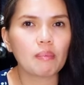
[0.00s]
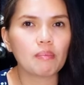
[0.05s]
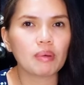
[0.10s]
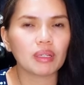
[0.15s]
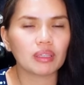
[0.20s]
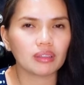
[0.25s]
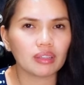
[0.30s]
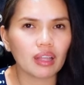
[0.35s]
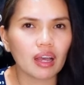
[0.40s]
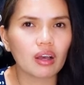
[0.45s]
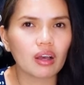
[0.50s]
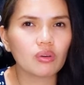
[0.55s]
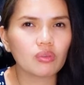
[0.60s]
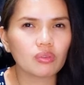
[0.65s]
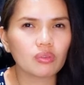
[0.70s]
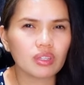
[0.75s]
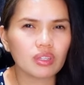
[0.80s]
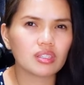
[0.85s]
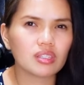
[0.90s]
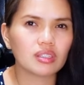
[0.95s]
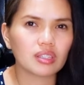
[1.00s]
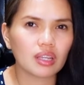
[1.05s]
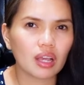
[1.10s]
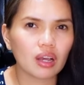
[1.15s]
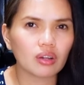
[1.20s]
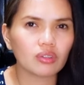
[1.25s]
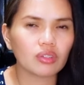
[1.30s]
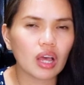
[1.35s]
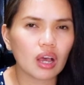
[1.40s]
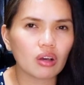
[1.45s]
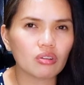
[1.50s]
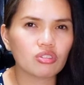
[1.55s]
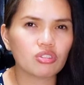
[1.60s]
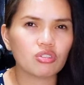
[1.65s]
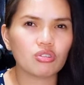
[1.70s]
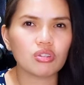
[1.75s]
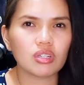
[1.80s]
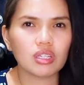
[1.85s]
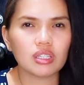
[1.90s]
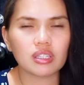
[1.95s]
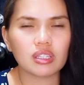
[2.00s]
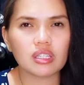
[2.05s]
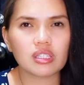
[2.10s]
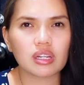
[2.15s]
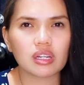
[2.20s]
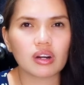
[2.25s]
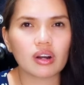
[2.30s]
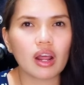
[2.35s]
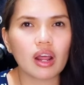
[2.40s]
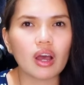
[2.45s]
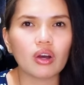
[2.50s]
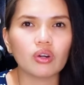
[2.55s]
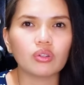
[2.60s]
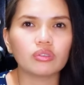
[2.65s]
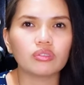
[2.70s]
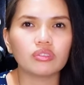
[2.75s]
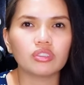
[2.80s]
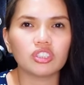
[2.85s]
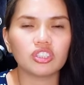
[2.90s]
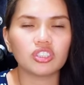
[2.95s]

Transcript: but now this townhouse unit is around,